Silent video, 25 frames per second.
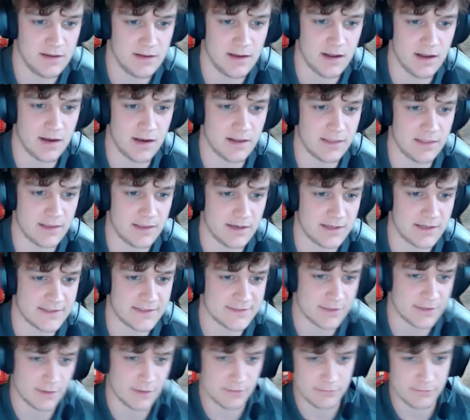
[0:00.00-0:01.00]
And I think let's
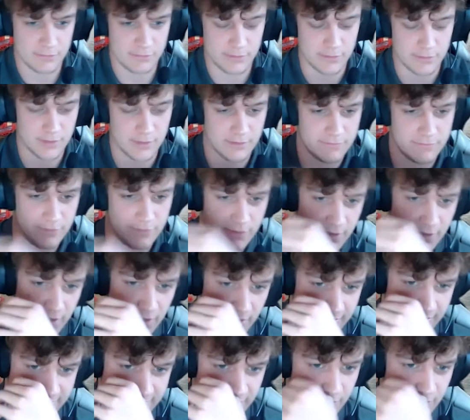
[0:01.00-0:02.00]
go through a few that are
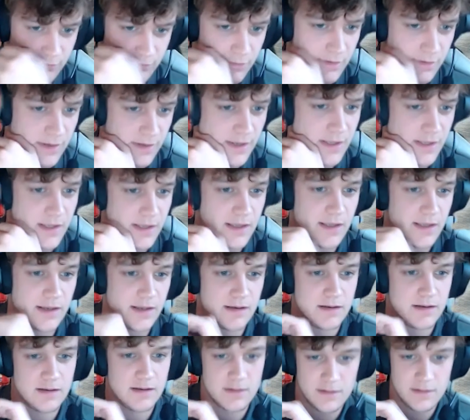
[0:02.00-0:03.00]
listed I've written here
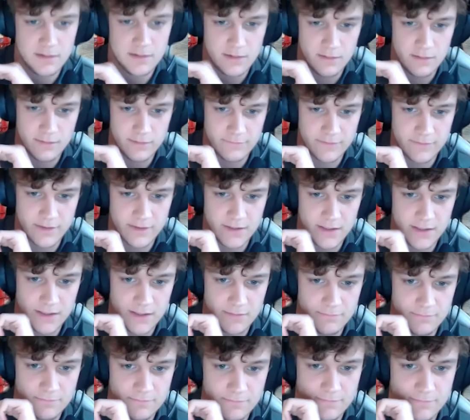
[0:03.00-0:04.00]
of
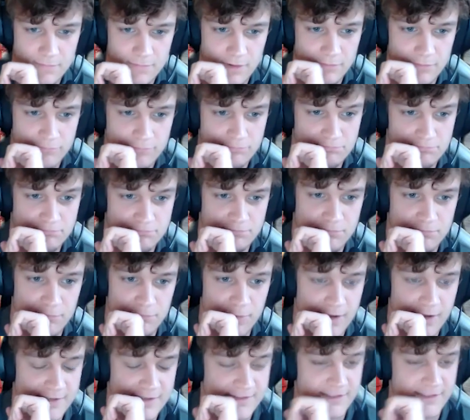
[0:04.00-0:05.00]

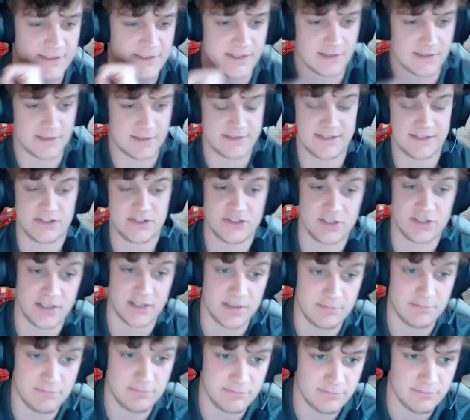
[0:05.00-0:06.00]
ways that you can
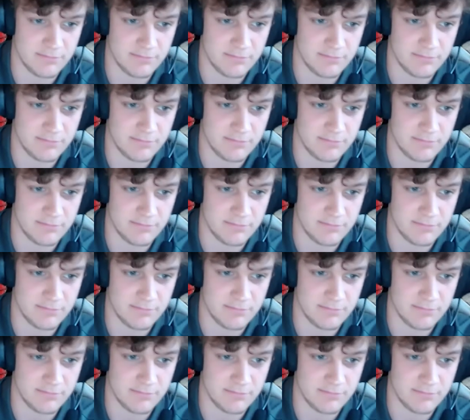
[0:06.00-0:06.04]
essentially